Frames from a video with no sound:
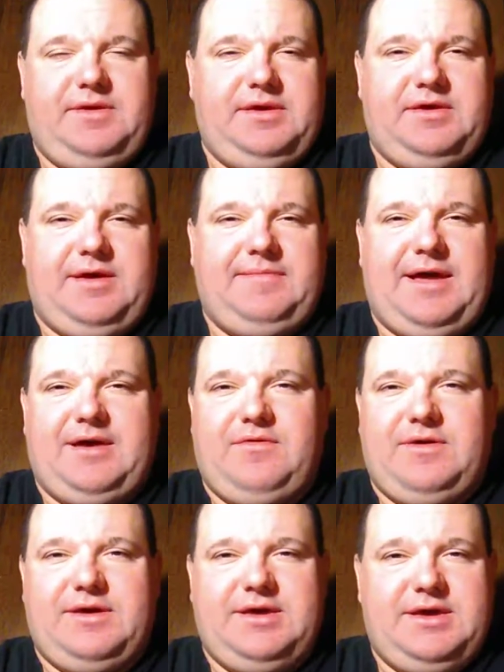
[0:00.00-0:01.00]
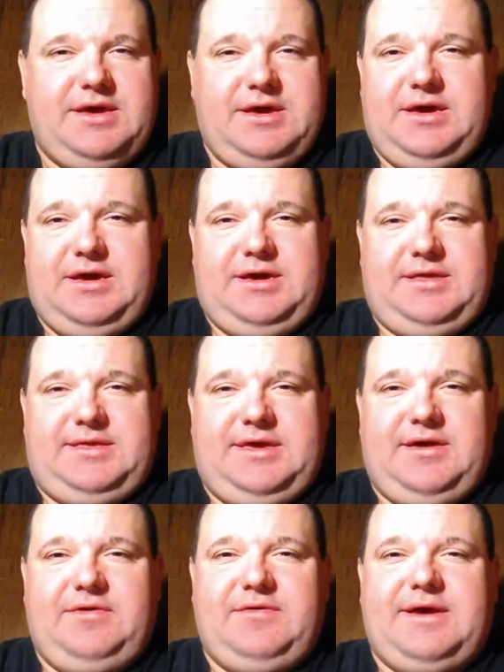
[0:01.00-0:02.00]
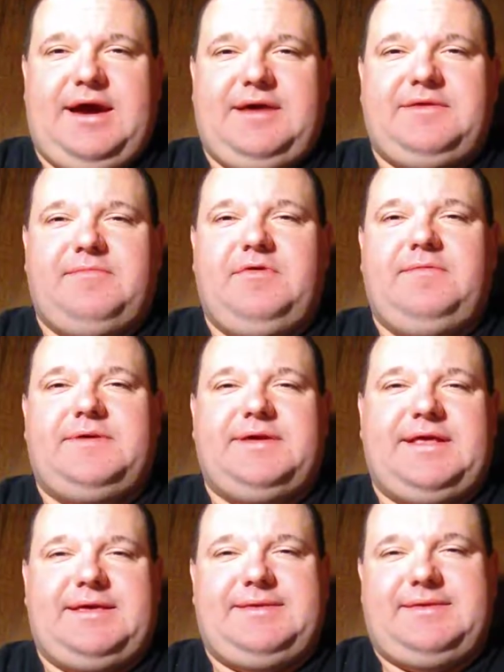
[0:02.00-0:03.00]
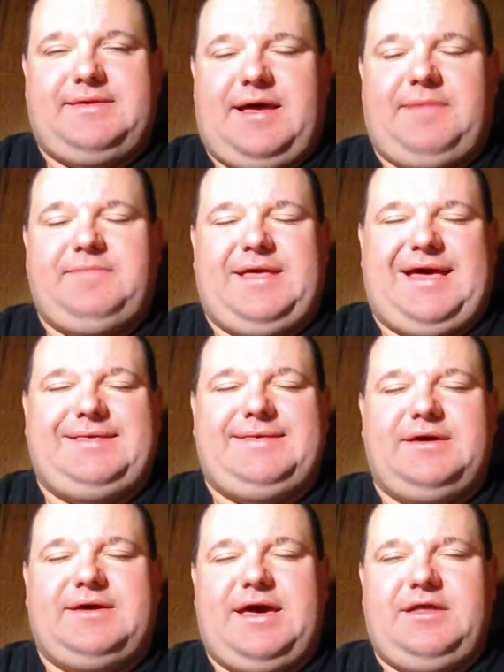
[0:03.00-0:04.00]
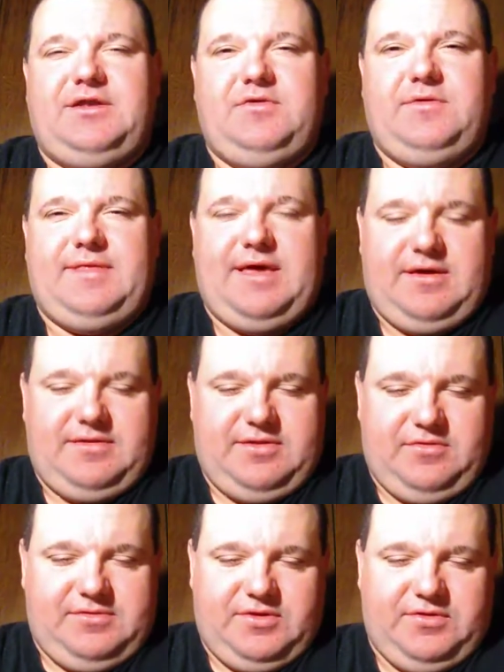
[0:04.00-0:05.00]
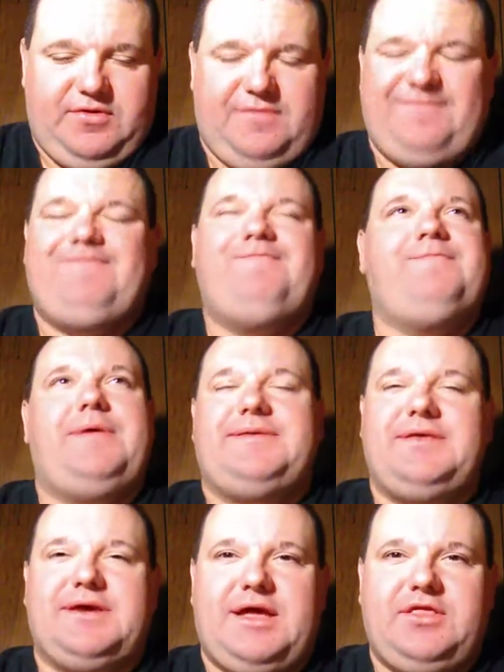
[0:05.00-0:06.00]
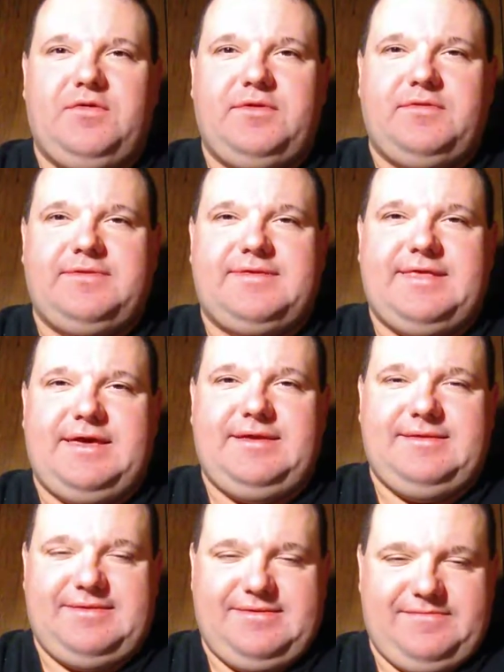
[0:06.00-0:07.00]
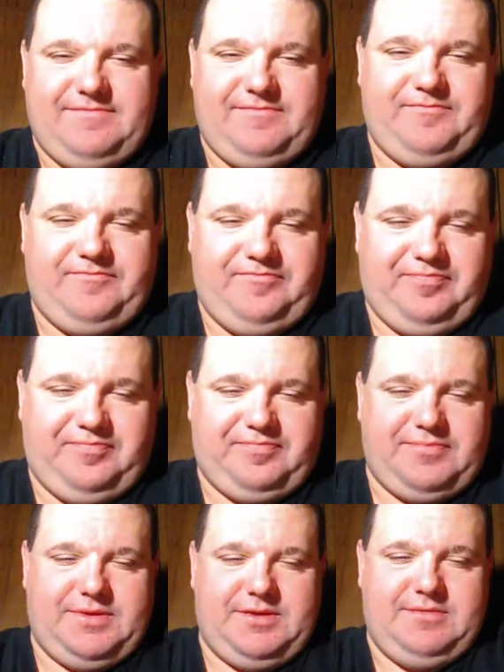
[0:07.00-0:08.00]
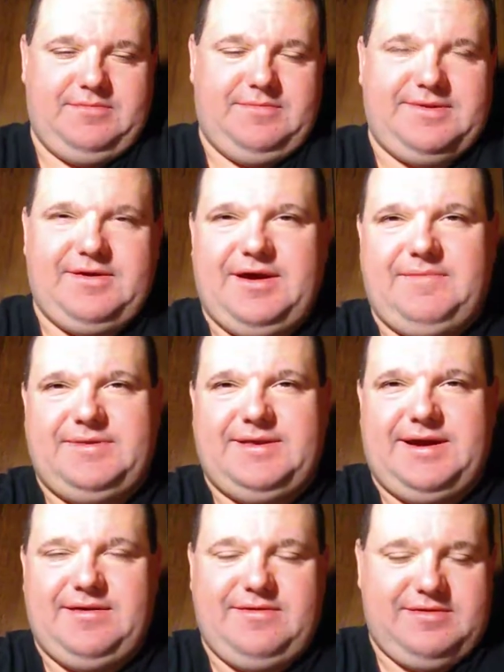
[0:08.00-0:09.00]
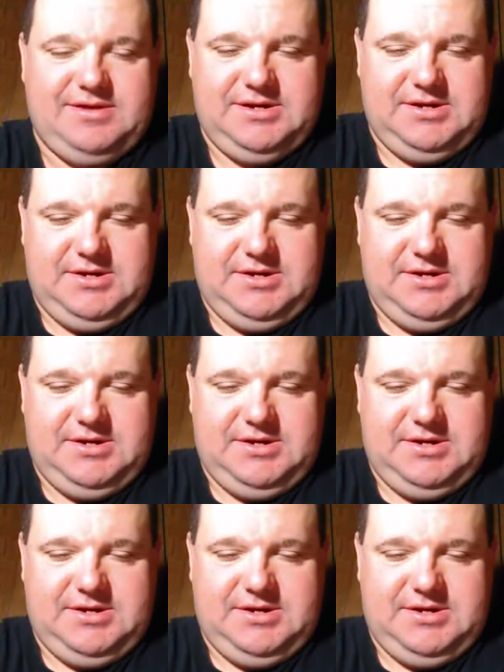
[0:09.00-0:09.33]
You know, I'm not going to tell you guys the moves because I suck at doing that. I suck at doing those things. Sorry, I'm tired.